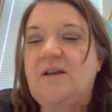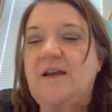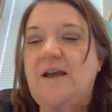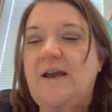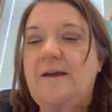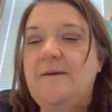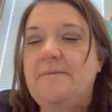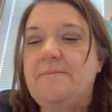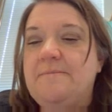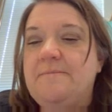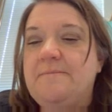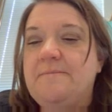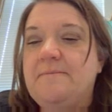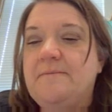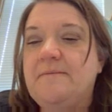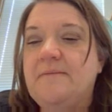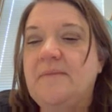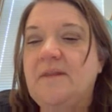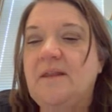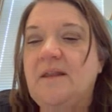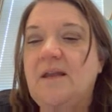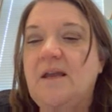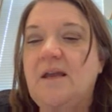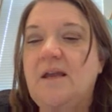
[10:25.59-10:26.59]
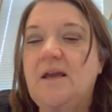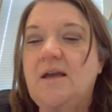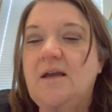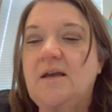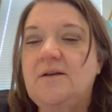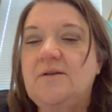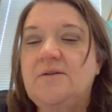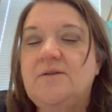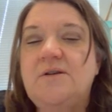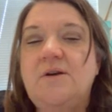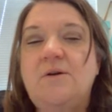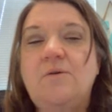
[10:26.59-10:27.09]
Okay,
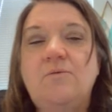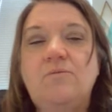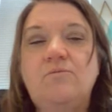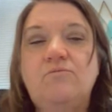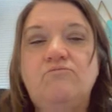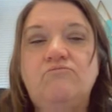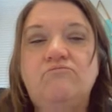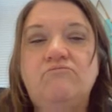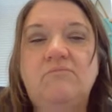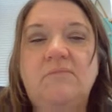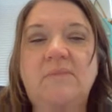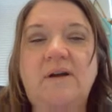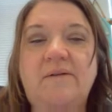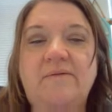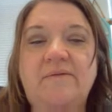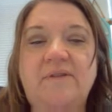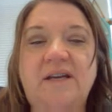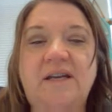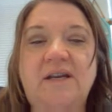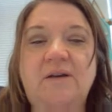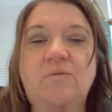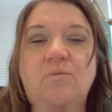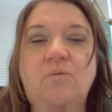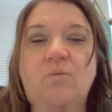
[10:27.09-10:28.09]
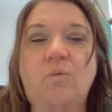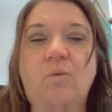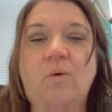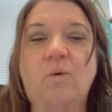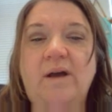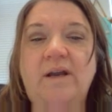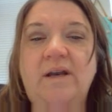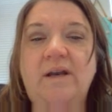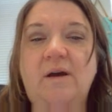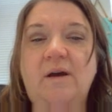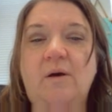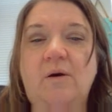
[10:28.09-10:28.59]
so I need
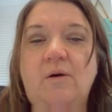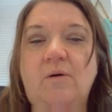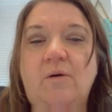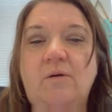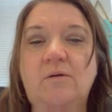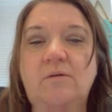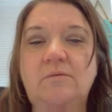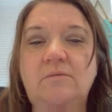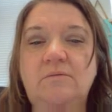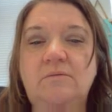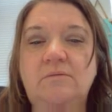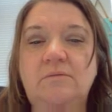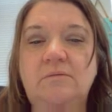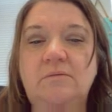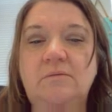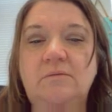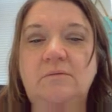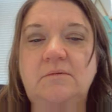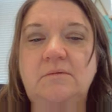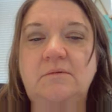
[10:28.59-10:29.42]
1 whole